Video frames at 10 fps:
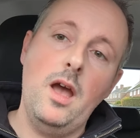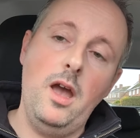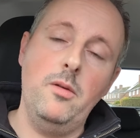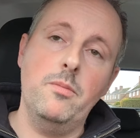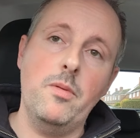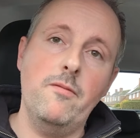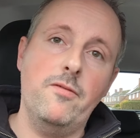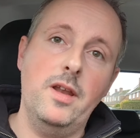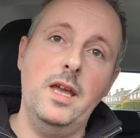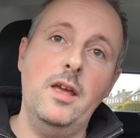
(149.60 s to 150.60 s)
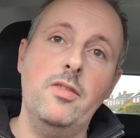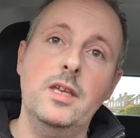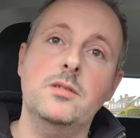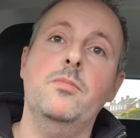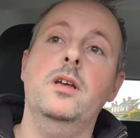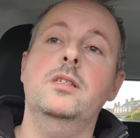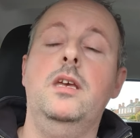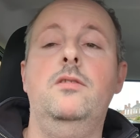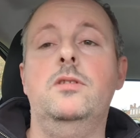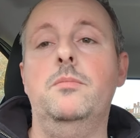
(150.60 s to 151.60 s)
Hopefully this might
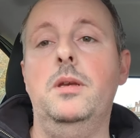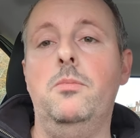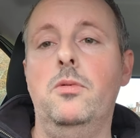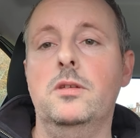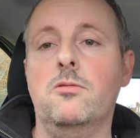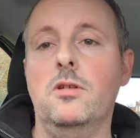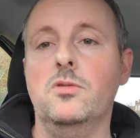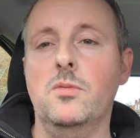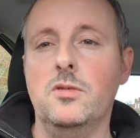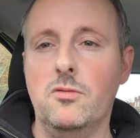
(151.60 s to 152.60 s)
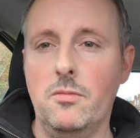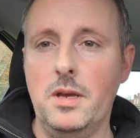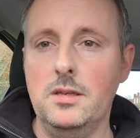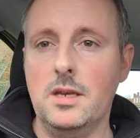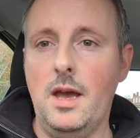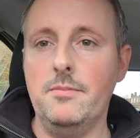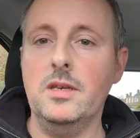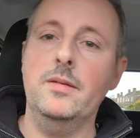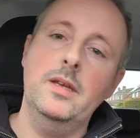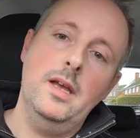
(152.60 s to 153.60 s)
save some people this Christmas from being scammed.
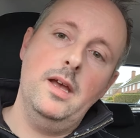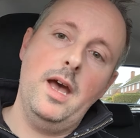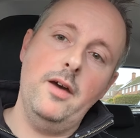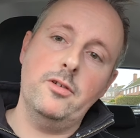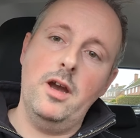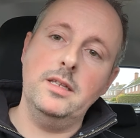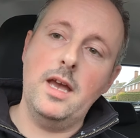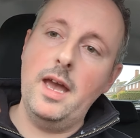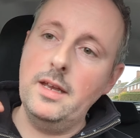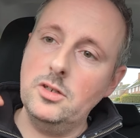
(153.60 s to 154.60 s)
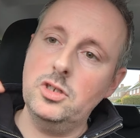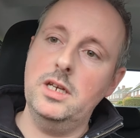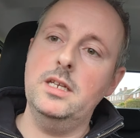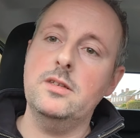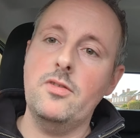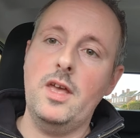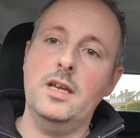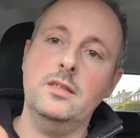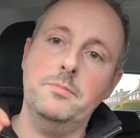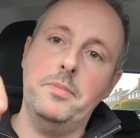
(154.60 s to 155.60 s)
Have a great day. Cheers.
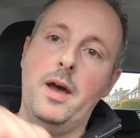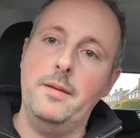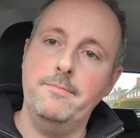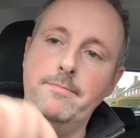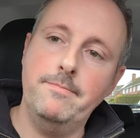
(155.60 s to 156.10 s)
Thanks. Bye.